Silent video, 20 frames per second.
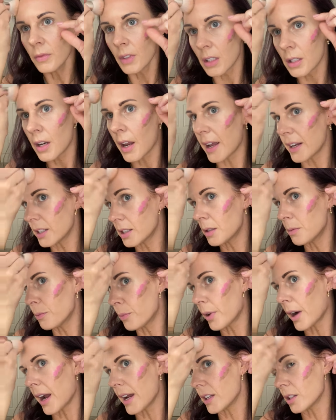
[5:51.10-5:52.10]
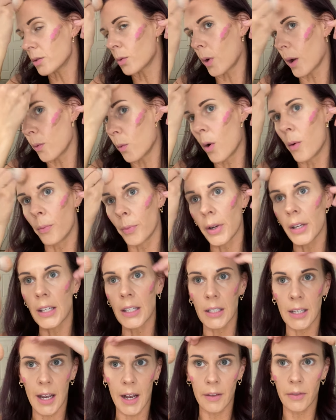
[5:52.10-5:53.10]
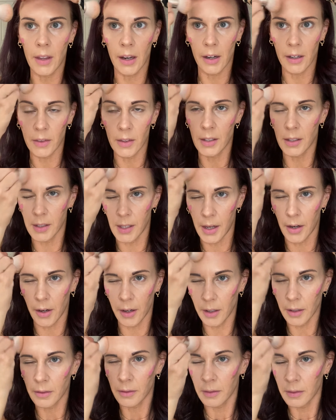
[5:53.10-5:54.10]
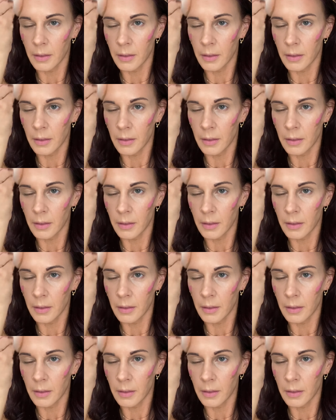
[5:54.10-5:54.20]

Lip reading: nice and bright, so I won't bring it down there in the center.